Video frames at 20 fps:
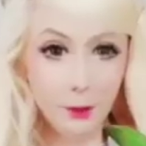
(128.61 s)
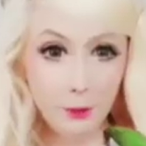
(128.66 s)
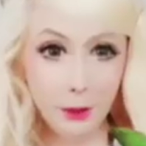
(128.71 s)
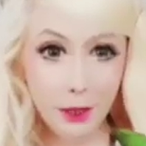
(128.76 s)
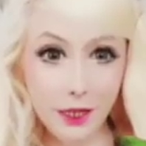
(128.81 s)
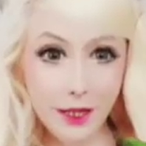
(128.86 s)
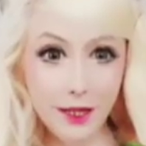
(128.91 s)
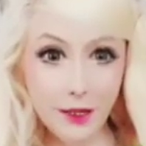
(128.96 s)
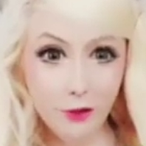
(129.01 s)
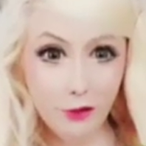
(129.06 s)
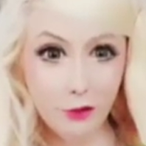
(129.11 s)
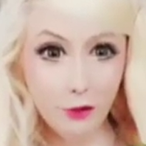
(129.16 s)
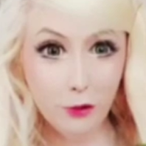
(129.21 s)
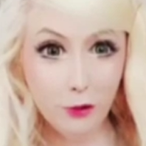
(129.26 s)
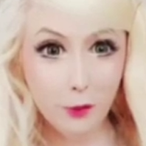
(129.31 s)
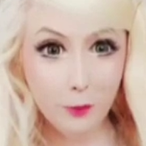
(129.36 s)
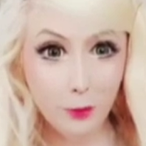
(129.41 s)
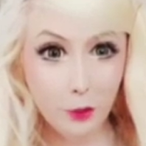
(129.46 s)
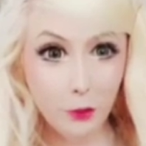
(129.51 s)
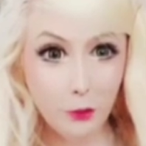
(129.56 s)
Anyway, in
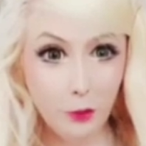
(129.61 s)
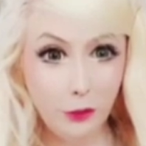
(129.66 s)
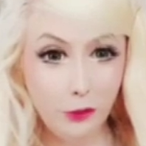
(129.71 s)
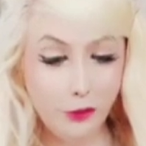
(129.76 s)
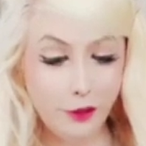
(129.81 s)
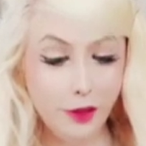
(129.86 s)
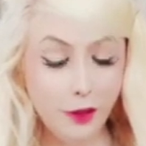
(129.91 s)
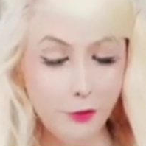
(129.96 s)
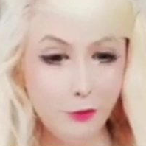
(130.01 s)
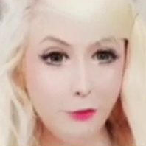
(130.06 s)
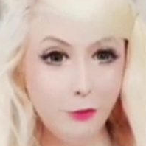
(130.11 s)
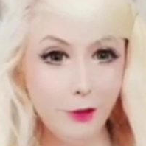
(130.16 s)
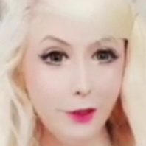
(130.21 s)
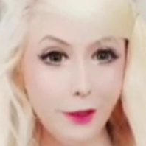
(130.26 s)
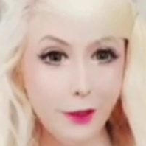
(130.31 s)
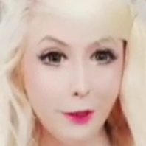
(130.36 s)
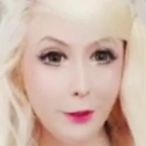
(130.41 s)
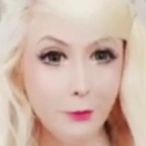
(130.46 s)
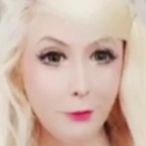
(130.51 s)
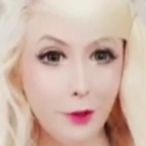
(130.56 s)
short, macaws live for
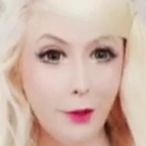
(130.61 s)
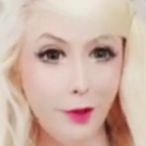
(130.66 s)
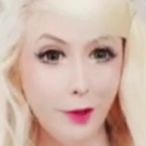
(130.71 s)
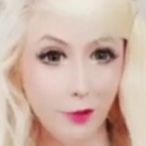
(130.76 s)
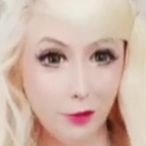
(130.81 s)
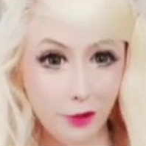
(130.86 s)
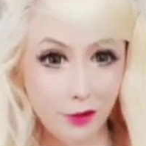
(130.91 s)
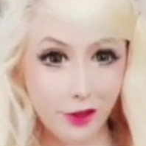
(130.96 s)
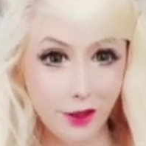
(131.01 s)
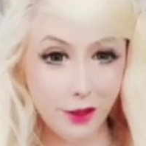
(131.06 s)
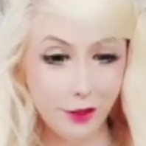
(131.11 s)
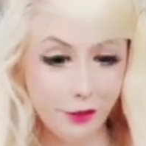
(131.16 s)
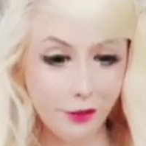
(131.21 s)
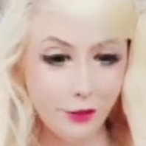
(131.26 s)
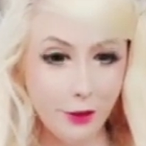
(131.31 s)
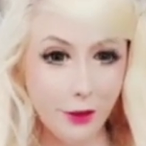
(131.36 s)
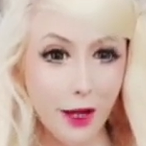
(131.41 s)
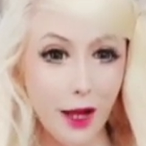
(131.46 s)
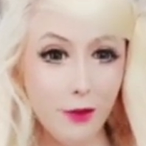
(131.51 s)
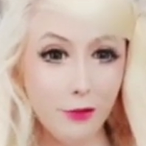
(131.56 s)
like over 100
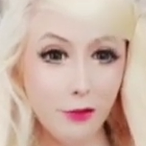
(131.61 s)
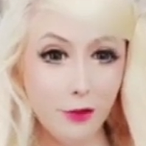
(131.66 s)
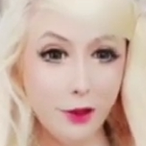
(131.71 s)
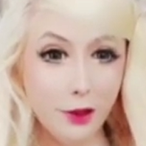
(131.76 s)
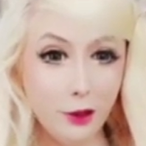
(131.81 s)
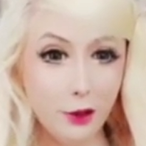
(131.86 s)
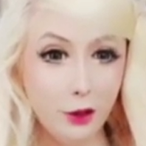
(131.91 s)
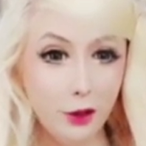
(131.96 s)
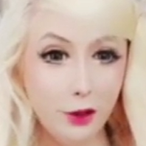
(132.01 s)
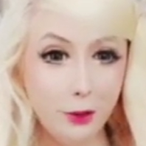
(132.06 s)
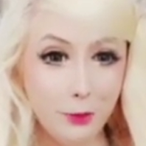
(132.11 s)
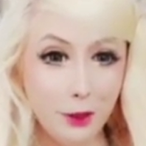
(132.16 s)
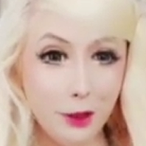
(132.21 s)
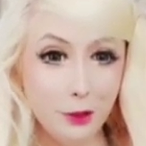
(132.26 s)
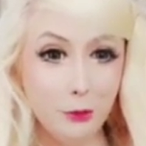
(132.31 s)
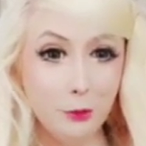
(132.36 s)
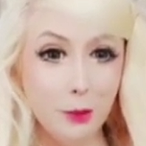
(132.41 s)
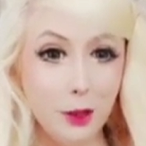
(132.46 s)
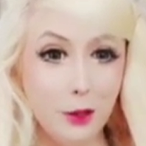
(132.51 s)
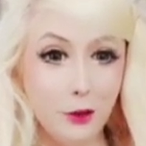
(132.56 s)
years, so you have to include them in
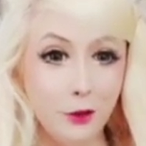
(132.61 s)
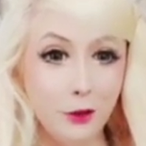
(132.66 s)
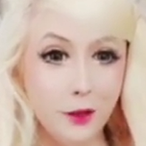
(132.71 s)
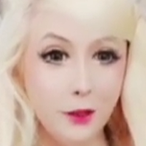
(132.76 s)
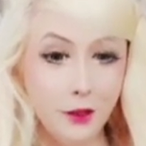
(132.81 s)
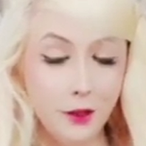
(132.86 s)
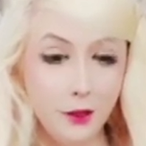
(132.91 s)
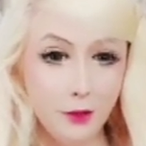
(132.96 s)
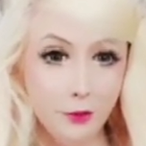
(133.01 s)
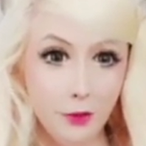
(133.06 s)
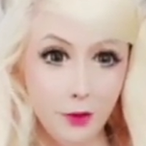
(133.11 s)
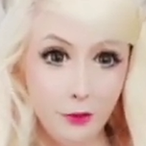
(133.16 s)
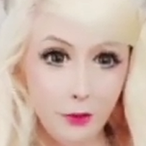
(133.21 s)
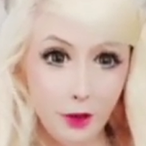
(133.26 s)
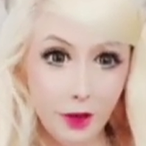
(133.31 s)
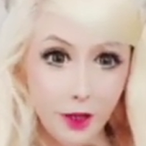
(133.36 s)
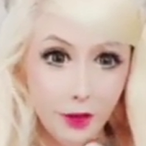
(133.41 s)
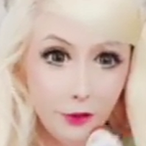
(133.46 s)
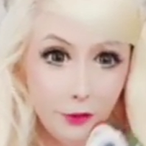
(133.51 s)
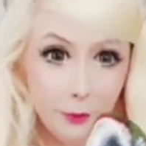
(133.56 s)
your will. They're
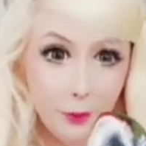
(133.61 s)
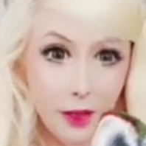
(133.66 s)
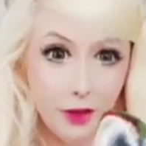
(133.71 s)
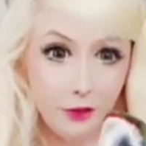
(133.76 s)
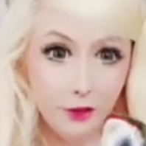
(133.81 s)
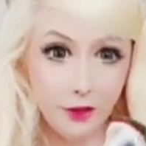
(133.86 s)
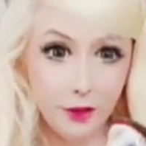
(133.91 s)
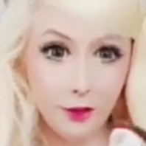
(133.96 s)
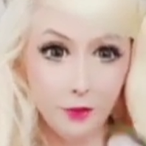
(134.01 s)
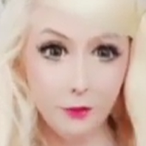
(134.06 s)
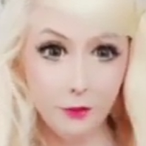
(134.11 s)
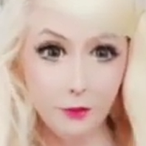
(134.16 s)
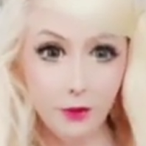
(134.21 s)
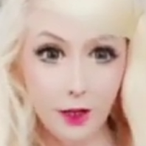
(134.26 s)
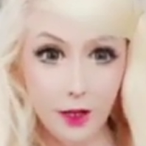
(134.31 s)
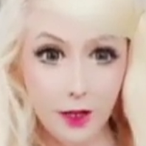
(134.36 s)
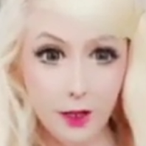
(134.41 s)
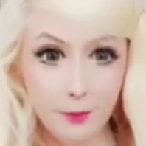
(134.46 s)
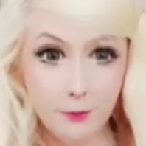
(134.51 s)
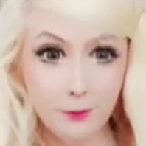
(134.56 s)
very expensive,
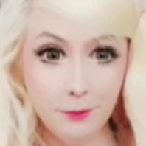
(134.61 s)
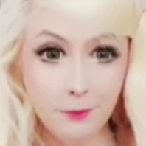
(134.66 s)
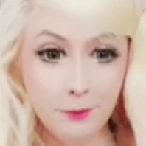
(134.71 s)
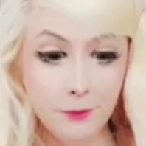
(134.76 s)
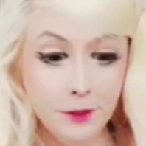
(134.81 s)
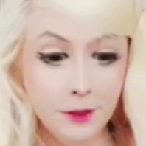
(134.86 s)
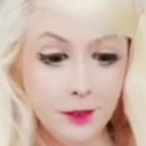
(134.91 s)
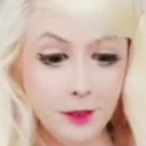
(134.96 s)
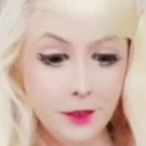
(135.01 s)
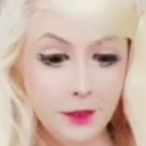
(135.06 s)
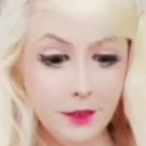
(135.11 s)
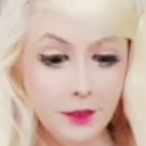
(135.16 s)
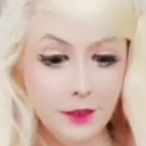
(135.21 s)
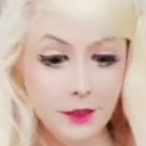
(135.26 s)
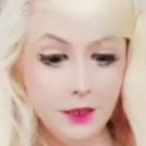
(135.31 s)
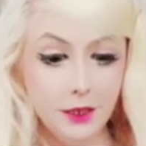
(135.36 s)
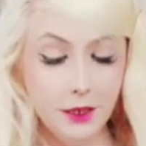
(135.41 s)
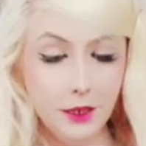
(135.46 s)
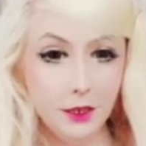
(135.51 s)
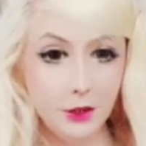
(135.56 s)
um,
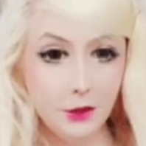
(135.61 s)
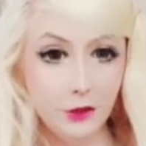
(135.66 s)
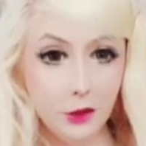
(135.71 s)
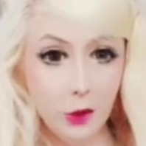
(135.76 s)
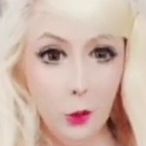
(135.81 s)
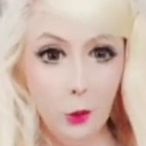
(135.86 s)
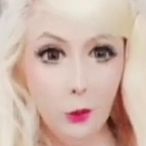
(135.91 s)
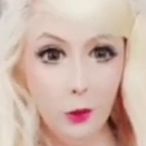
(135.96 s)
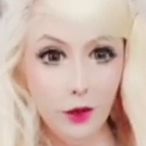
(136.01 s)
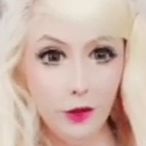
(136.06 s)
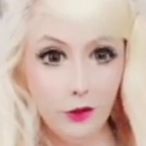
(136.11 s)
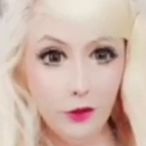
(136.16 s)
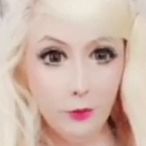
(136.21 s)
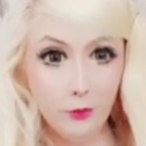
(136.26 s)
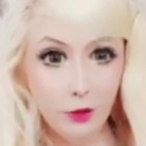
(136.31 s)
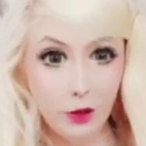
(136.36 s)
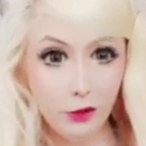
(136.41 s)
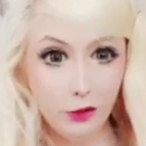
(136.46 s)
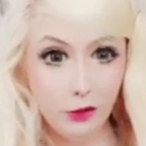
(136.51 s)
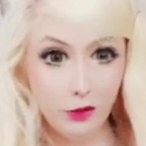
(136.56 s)
uh, so it's
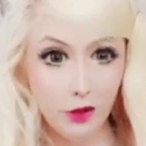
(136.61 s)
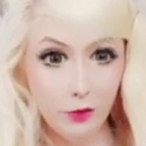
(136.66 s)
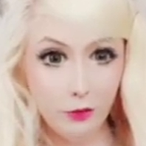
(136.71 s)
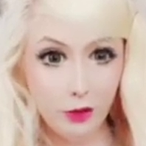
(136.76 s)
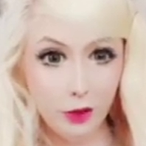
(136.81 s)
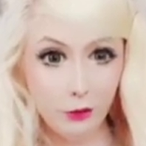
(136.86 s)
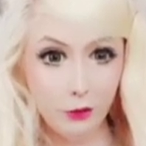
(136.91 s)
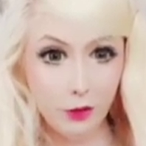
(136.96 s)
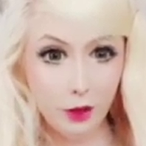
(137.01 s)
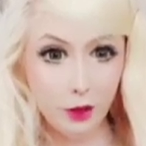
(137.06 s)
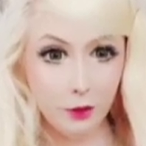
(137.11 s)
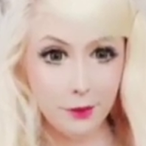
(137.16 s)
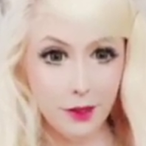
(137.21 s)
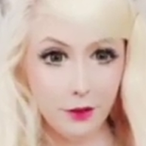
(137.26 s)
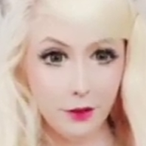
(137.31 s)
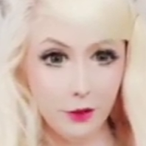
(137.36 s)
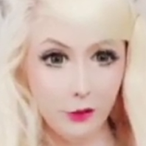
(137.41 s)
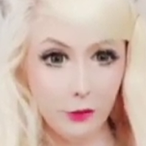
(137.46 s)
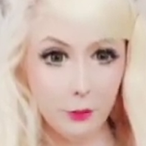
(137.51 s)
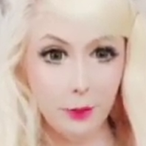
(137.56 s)
something you should definitely think
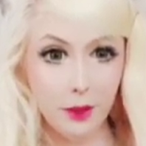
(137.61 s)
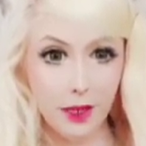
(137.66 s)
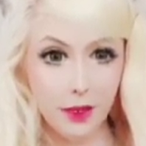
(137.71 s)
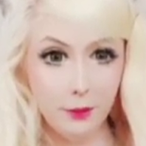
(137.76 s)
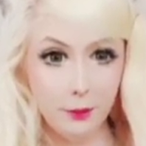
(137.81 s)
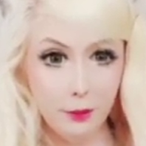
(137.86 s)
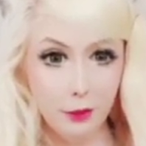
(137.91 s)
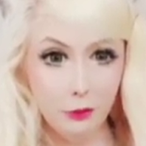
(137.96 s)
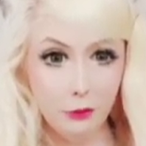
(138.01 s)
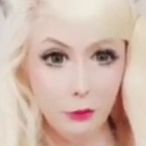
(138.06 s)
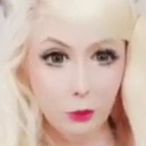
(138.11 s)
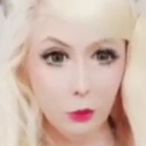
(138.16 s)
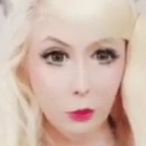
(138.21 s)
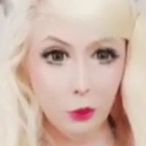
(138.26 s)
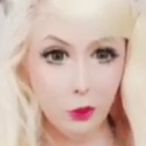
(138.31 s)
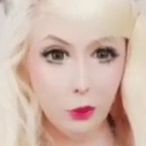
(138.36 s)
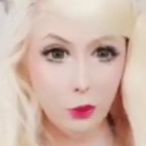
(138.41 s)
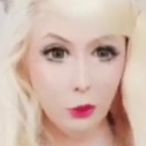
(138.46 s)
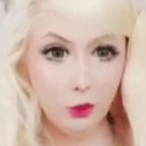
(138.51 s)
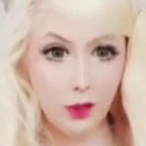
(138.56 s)
about as a pet
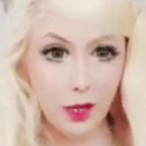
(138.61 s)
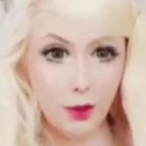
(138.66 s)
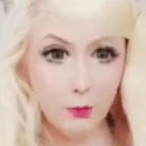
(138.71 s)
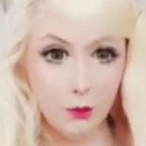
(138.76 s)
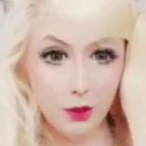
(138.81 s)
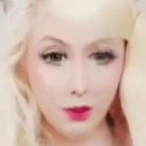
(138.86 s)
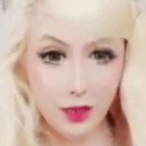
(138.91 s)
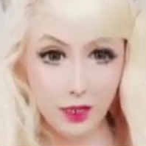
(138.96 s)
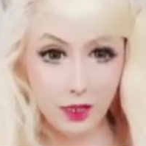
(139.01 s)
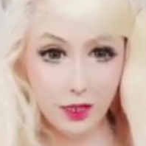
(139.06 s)
before you get one.